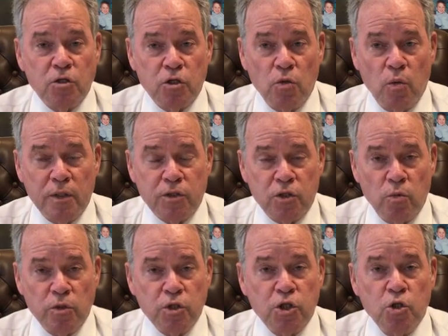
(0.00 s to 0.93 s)
to
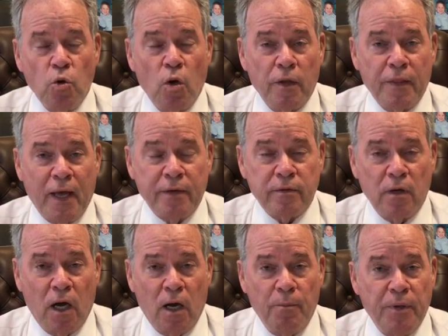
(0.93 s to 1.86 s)
ensure
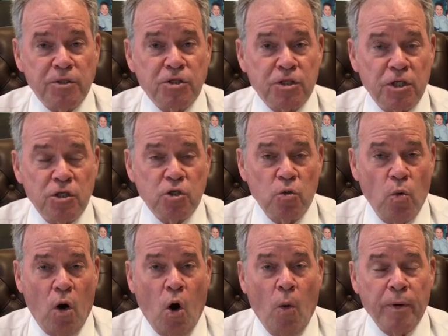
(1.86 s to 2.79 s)
that businesses who
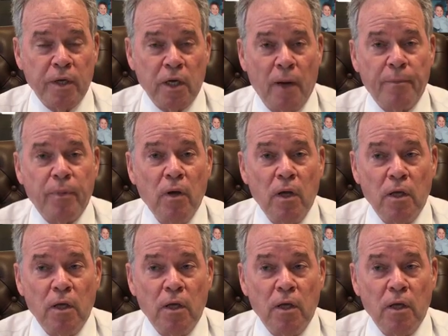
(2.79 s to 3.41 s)
were opening up